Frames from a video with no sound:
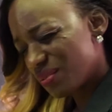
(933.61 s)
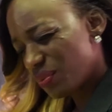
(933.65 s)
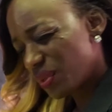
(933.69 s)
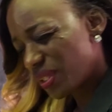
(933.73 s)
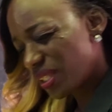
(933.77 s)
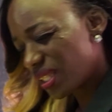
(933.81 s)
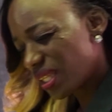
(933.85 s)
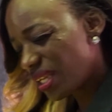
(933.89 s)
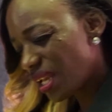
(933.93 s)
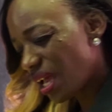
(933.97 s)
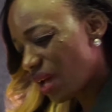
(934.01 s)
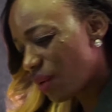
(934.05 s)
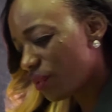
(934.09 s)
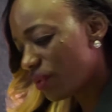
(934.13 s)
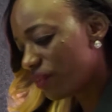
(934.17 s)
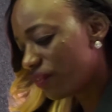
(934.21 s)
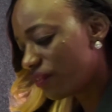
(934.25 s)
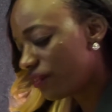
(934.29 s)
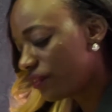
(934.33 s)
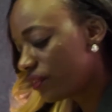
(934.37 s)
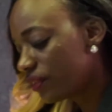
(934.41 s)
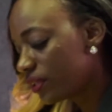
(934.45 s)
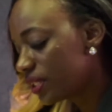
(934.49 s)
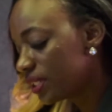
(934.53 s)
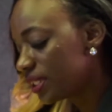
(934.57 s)
within our
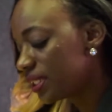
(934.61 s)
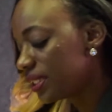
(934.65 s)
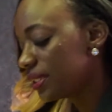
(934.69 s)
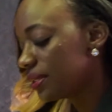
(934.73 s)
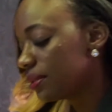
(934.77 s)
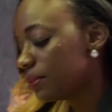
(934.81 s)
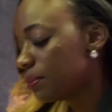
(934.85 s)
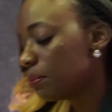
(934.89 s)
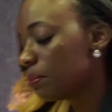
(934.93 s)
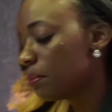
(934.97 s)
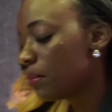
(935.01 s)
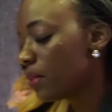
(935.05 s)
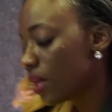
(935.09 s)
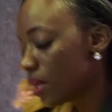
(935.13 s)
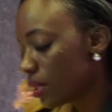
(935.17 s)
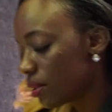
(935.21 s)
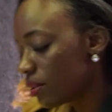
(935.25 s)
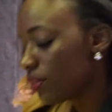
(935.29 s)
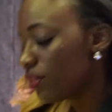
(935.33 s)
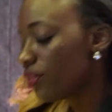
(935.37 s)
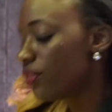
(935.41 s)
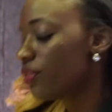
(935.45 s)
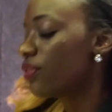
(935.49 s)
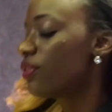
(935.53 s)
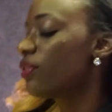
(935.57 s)
first
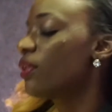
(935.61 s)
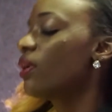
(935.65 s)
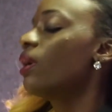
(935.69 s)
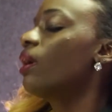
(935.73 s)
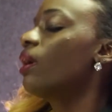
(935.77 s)
month